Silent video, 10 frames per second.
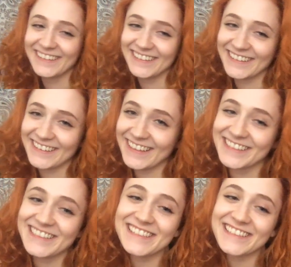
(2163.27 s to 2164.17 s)

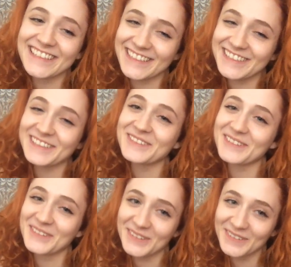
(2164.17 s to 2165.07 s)
That's a good
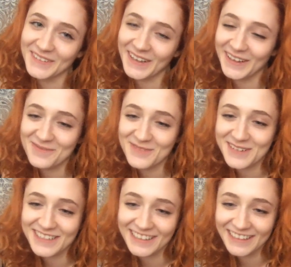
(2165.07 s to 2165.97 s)
one. I
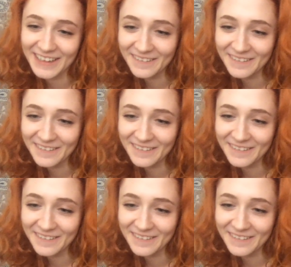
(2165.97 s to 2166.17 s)
appreciate that.